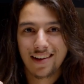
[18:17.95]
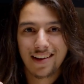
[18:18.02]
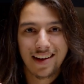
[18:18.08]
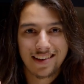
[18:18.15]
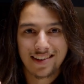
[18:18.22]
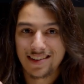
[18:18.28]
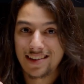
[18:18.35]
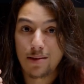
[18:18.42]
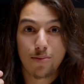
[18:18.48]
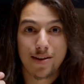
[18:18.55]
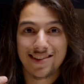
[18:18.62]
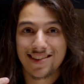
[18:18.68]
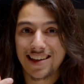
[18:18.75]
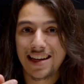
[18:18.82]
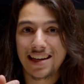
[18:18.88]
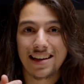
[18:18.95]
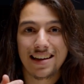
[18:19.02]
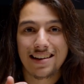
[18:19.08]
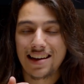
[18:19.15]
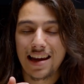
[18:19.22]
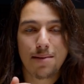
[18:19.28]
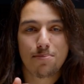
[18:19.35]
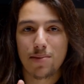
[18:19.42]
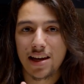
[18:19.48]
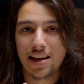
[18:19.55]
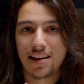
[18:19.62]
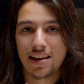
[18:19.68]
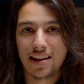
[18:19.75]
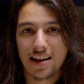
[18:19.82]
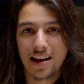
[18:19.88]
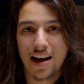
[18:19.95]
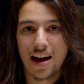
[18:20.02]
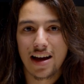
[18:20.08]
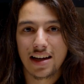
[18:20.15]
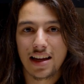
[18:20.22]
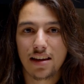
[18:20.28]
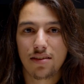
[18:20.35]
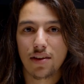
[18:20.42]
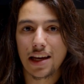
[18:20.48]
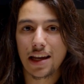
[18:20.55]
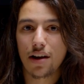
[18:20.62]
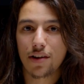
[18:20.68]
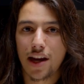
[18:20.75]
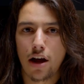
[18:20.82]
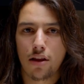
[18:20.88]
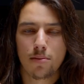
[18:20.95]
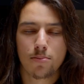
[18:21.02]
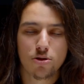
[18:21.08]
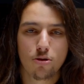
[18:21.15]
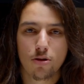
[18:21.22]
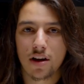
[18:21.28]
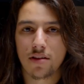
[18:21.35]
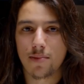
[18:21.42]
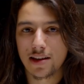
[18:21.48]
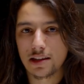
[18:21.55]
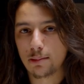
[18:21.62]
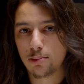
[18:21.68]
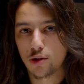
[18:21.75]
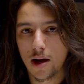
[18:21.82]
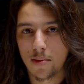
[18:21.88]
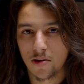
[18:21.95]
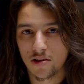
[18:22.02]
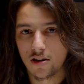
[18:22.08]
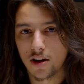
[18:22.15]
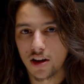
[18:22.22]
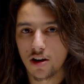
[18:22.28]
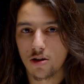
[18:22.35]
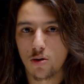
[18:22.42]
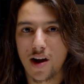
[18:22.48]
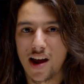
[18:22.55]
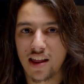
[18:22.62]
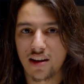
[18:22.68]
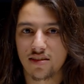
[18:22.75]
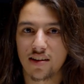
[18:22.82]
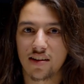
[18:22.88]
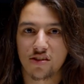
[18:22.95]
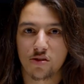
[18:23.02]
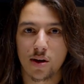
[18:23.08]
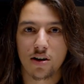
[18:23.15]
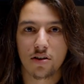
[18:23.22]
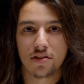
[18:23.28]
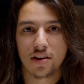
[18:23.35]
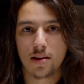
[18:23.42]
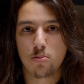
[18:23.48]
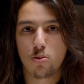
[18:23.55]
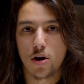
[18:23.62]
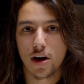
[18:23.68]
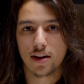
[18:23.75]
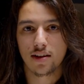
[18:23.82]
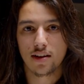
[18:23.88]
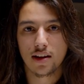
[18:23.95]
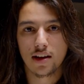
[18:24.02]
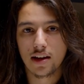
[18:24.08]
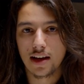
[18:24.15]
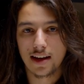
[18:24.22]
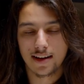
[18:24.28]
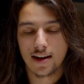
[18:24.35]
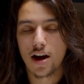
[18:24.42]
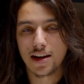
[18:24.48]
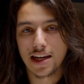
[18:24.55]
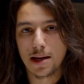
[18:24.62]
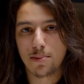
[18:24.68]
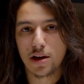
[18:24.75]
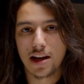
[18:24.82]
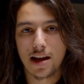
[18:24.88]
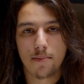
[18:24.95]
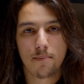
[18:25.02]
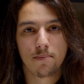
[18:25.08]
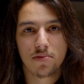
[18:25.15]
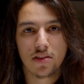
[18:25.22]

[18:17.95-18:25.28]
That's the same reason that he didn't name me in his video. Now, the majority of my subscribers already know who Alex is, so I don't see the point in not naming him.